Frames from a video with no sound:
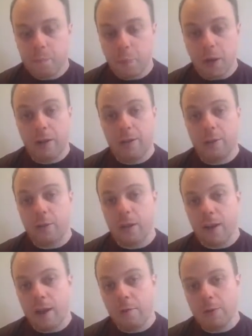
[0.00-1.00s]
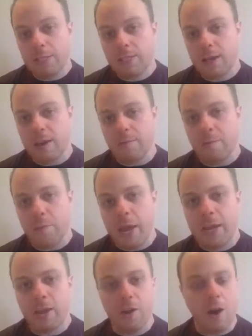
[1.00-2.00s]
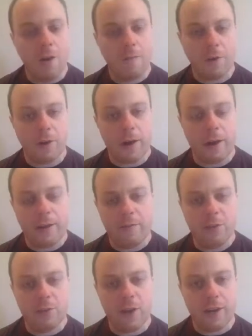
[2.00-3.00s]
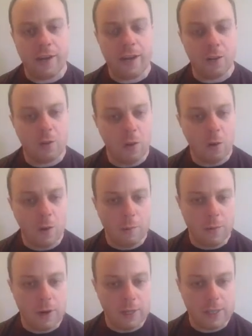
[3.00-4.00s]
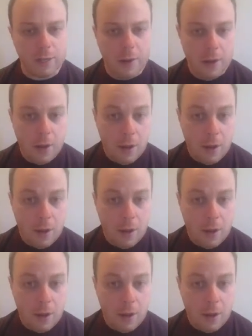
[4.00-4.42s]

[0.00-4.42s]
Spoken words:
But you can always kind of make an offer and even try to get a lower price.